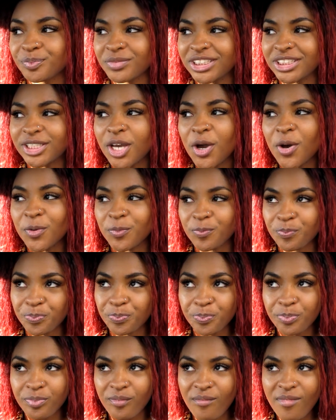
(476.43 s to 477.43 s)
So
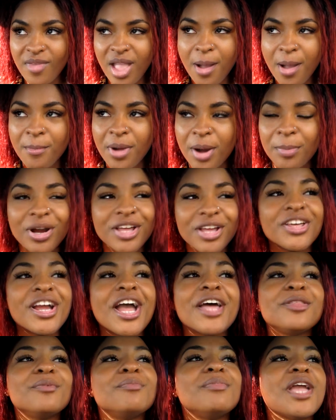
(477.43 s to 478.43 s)
my brother
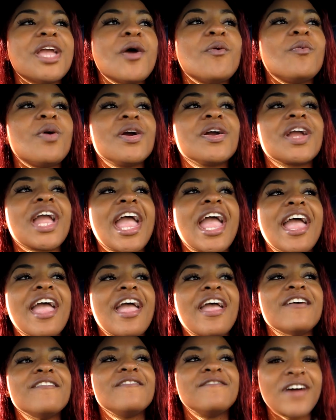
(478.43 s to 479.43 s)
had to be at work
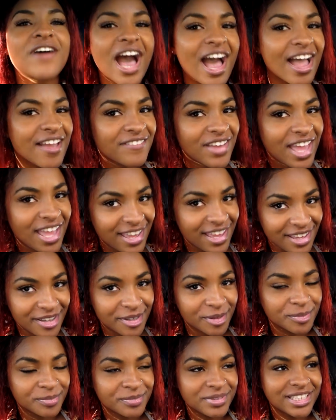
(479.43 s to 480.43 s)
at 5
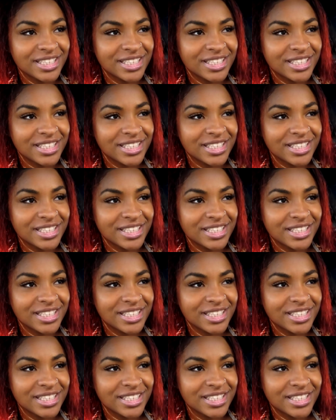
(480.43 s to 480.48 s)
a.m.